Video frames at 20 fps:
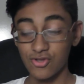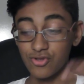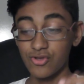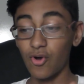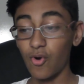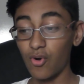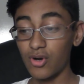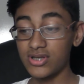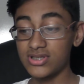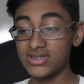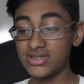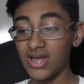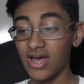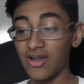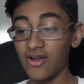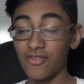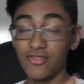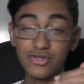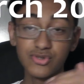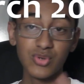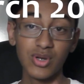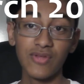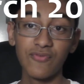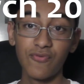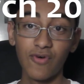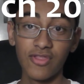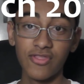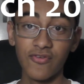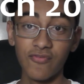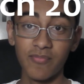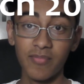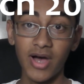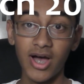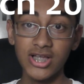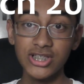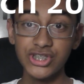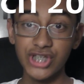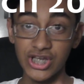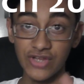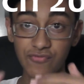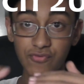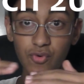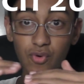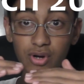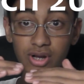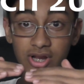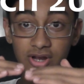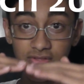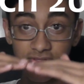Orders start on the 24th of March, and if you order it on